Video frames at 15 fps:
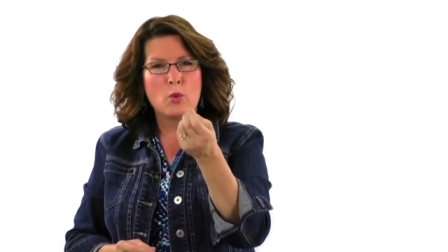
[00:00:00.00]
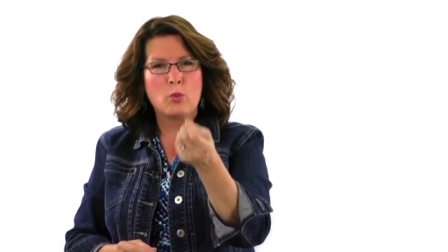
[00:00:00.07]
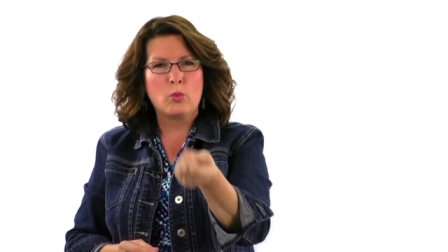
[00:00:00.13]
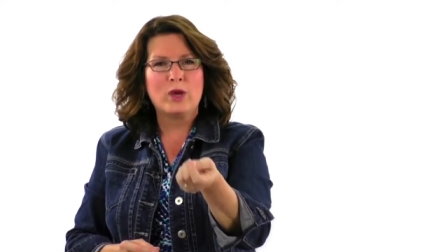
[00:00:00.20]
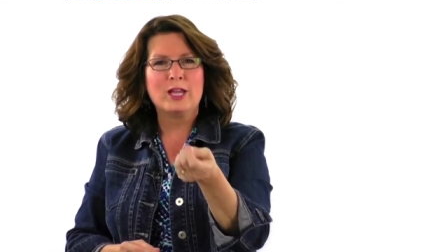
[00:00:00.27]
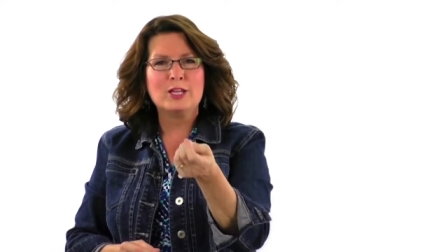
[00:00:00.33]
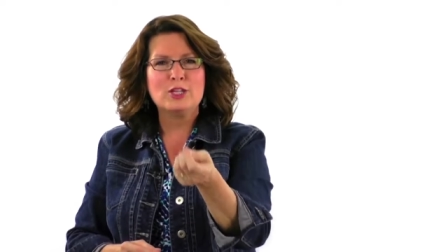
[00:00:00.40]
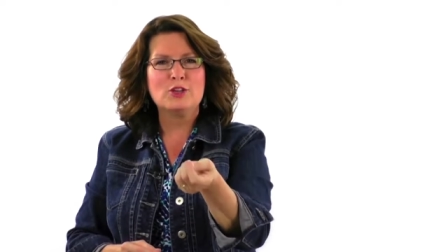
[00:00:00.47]

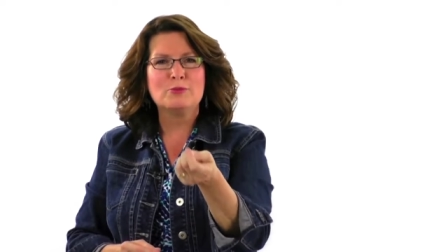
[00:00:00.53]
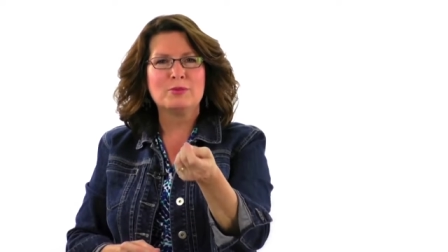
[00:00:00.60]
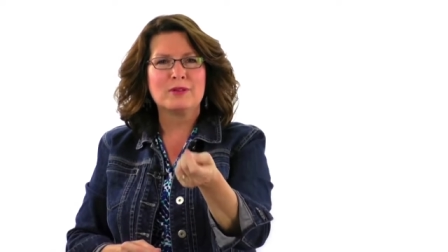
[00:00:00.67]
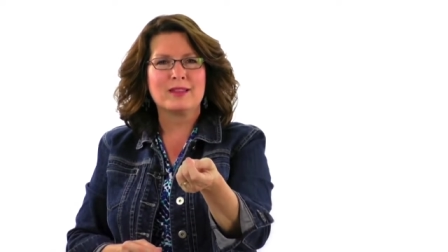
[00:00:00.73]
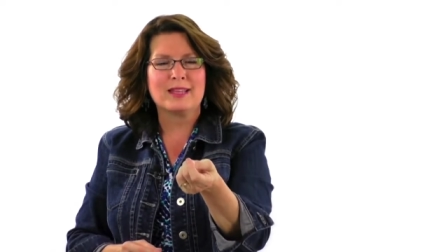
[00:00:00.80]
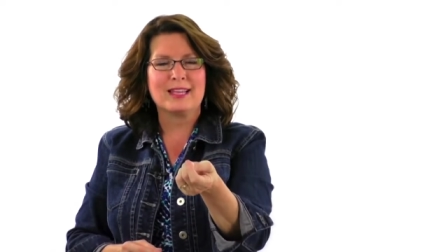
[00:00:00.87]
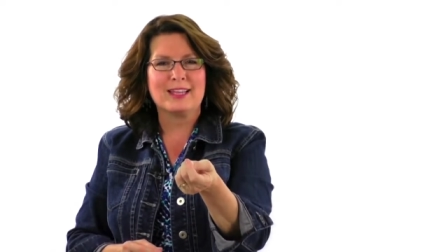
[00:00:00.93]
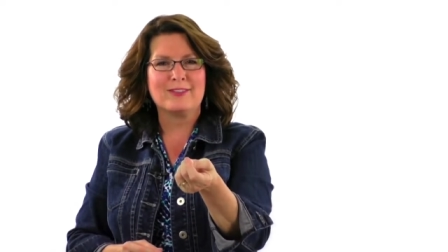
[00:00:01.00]
when you
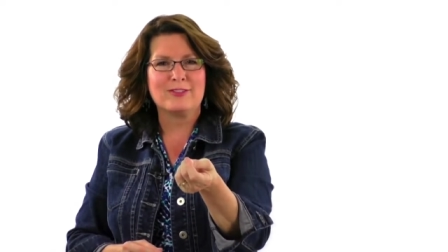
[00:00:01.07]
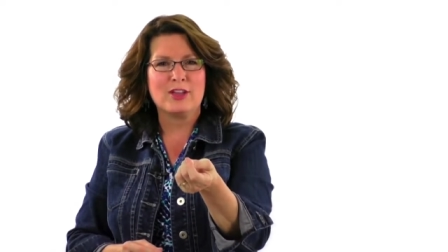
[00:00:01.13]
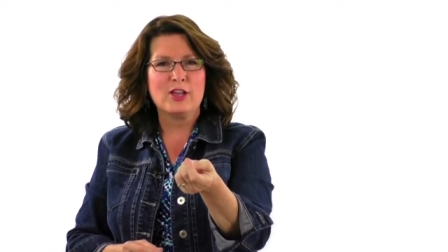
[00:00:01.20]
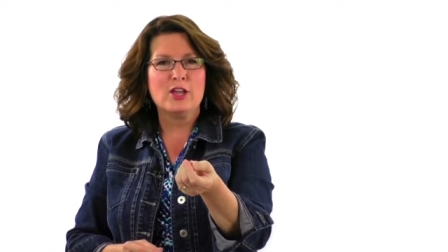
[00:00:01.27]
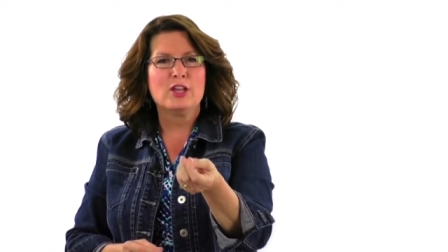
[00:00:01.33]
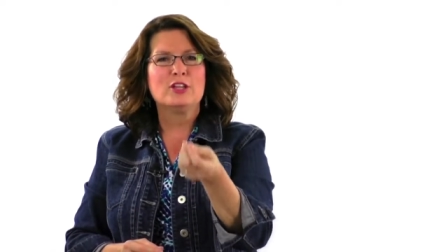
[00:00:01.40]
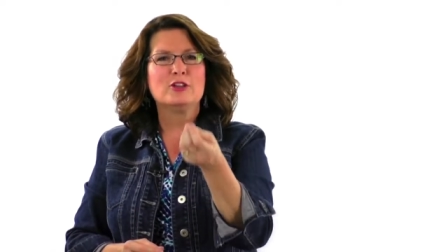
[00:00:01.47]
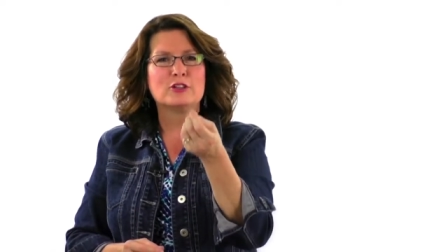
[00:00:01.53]
believe,
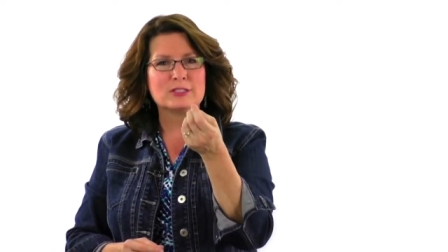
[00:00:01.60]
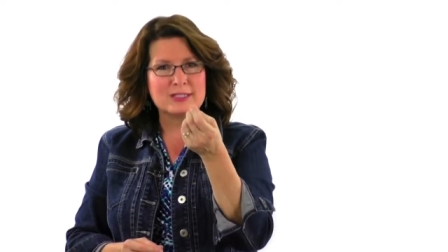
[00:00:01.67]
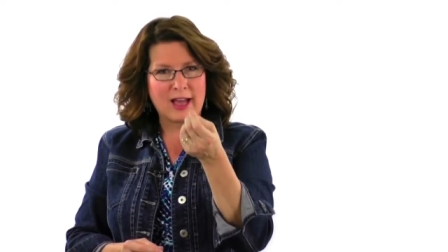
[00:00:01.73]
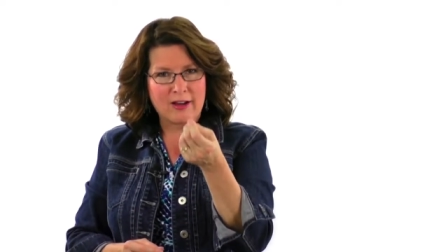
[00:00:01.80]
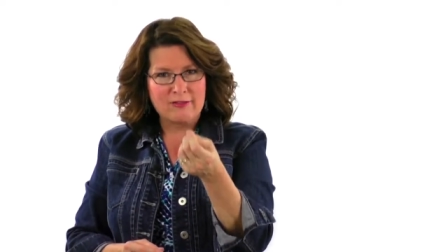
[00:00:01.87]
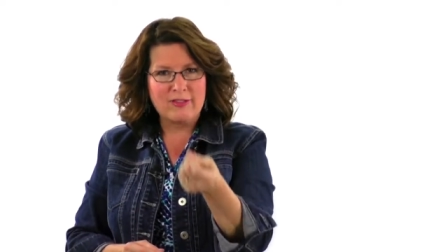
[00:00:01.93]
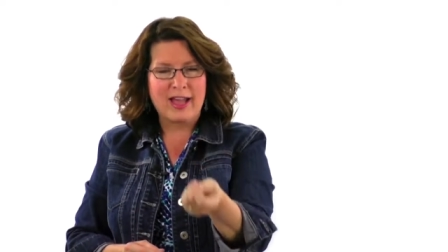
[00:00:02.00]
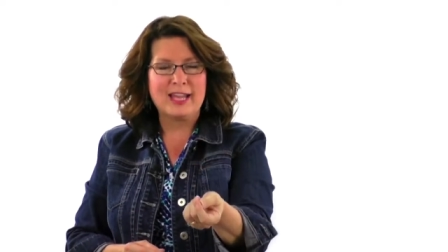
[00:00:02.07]
your
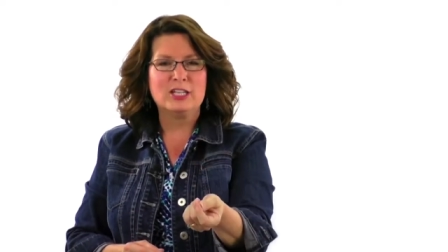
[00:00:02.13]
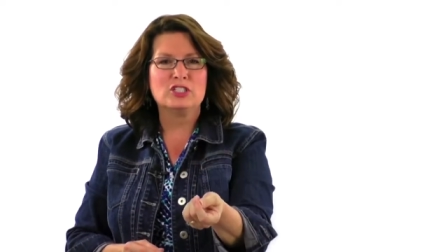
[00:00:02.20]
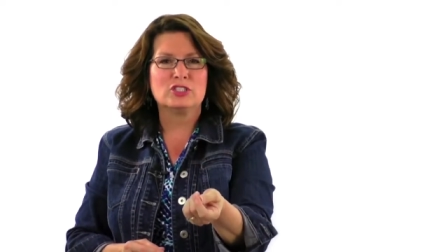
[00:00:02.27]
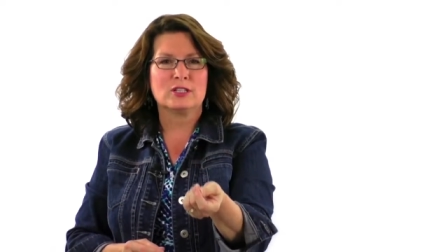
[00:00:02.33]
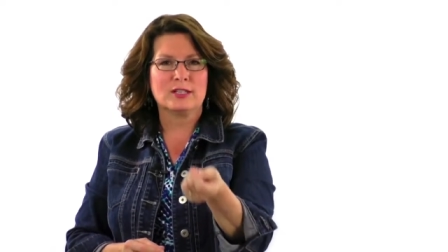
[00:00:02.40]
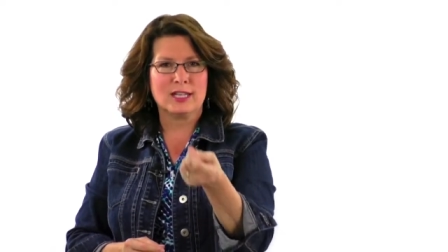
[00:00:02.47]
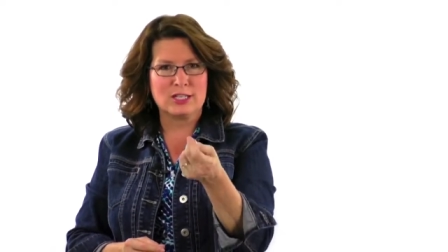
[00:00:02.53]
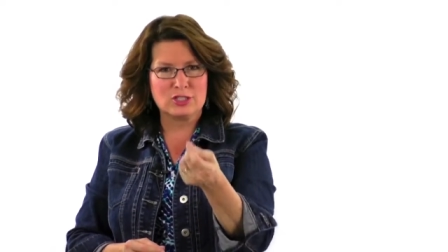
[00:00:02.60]

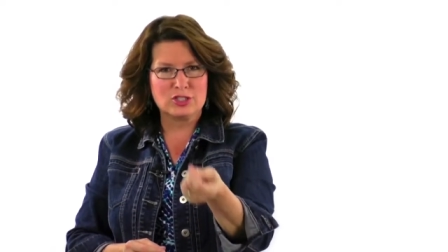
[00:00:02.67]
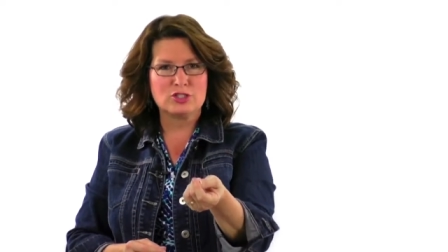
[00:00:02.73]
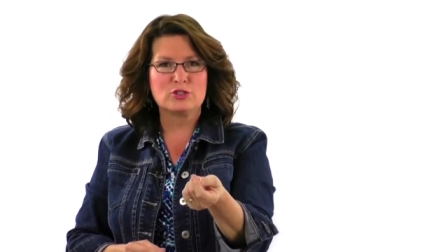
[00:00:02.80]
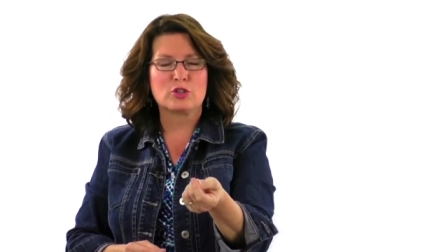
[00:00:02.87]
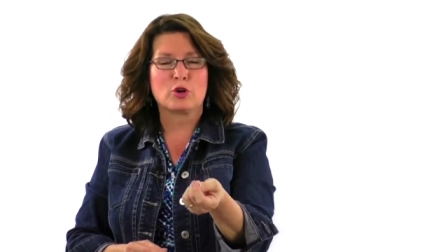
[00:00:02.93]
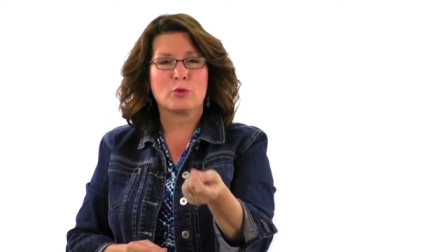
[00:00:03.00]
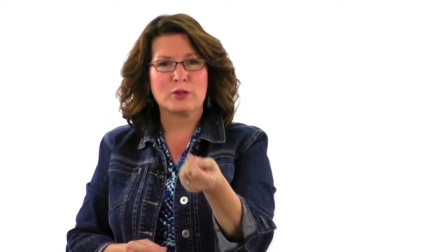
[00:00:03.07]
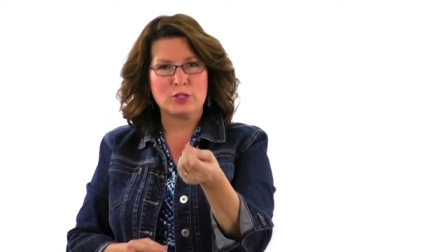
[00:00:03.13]
salvation is
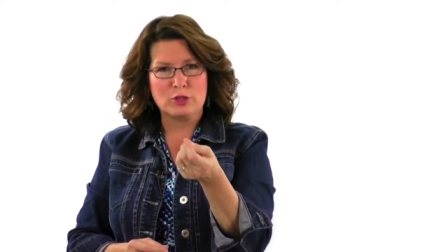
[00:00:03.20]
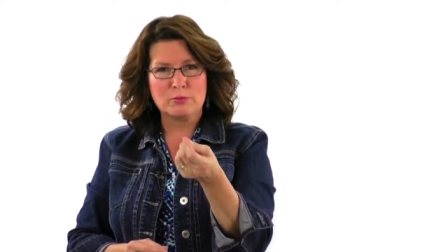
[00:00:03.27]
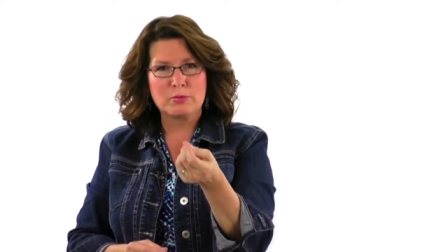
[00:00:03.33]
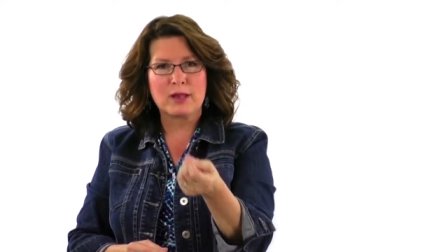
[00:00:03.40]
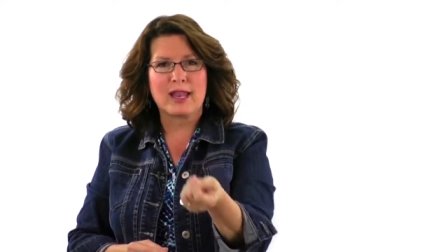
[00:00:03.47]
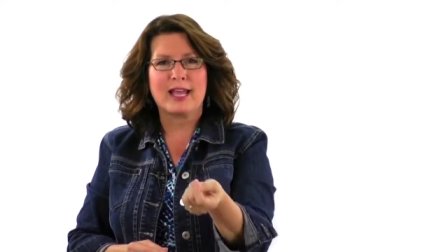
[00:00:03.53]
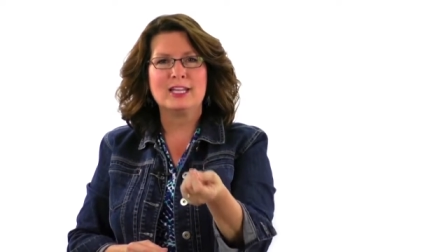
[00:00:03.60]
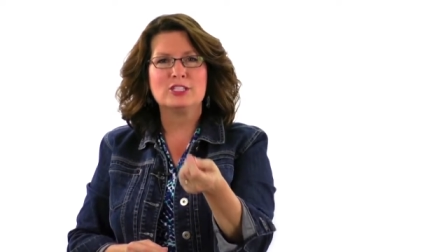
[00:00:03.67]
sure when you
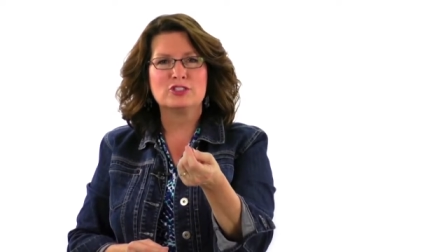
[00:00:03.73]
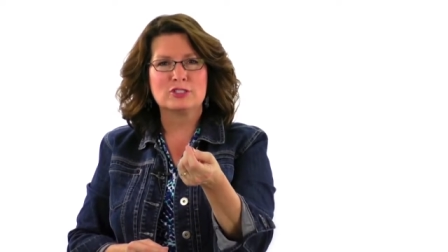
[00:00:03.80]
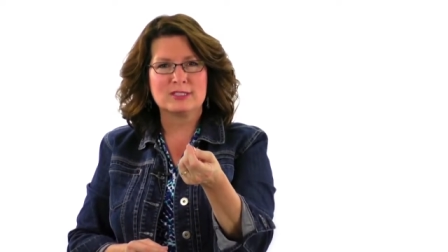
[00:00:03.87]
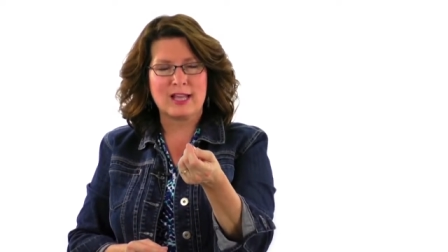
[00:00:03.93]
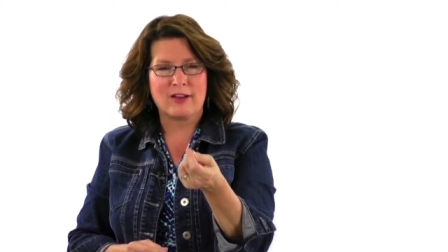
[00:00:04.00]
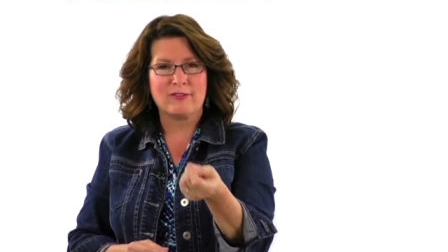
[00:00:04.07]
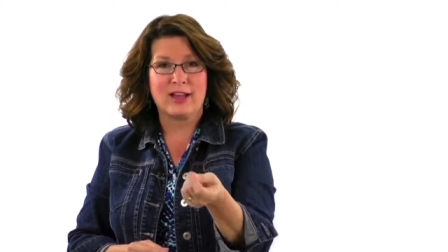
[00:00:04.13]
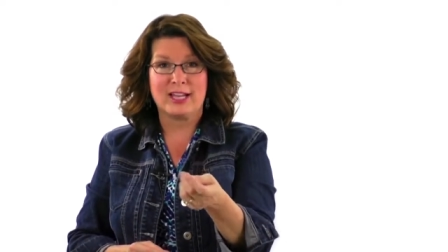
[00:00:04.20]
place your
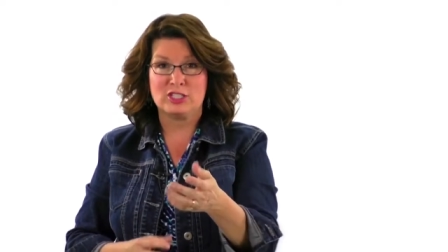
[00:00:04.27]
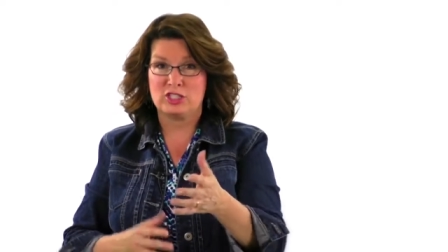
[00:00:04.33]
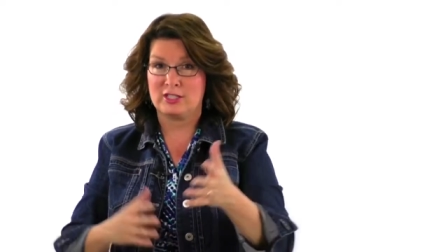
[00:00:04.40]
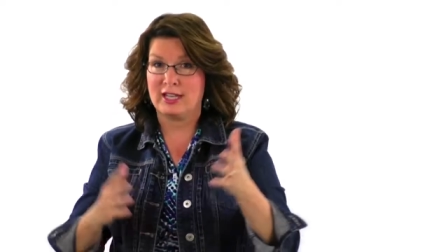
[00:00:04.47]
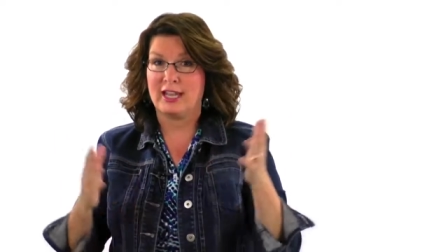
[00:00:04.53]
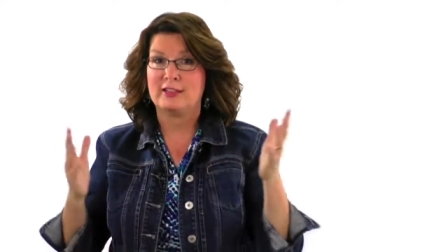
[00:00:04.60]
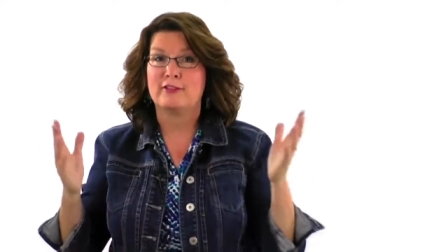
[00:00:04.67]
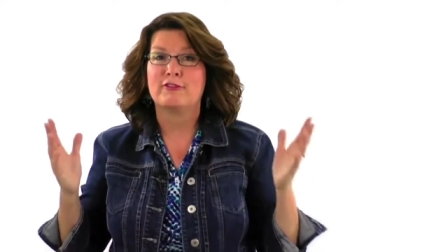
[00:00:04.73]

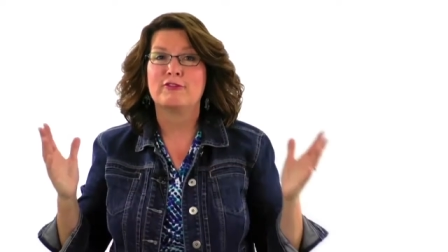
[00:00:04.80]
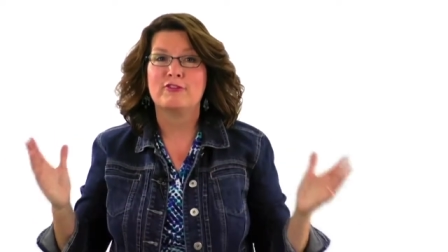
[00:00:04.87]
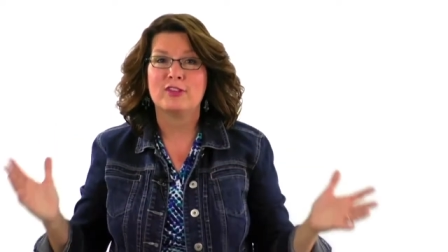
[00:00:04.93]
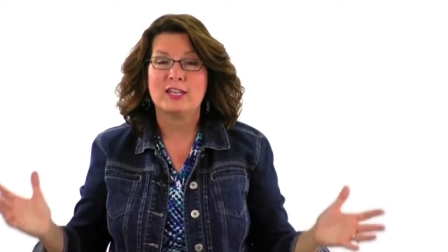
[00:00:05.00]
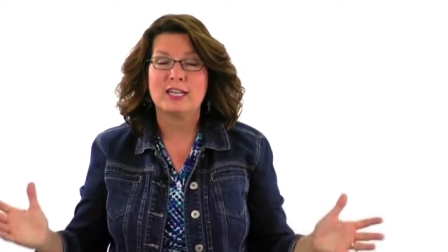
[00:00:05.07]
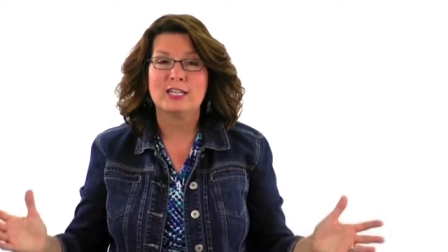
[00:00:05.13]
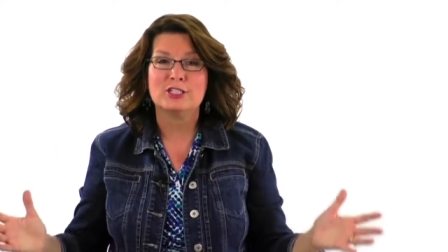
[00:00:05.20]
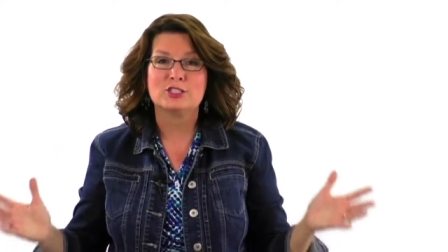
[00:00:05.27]
salvation in the
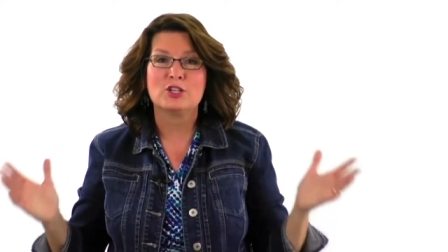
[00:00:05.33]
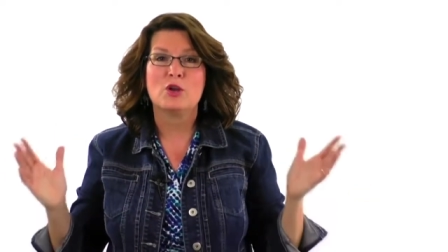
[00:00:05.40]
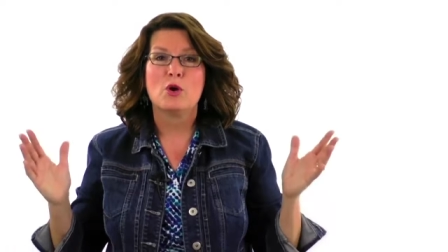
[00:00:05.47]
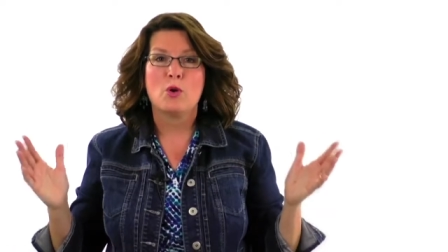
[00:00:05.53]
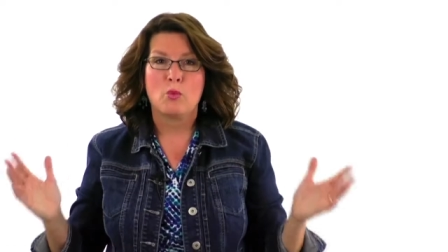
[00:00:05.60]
finished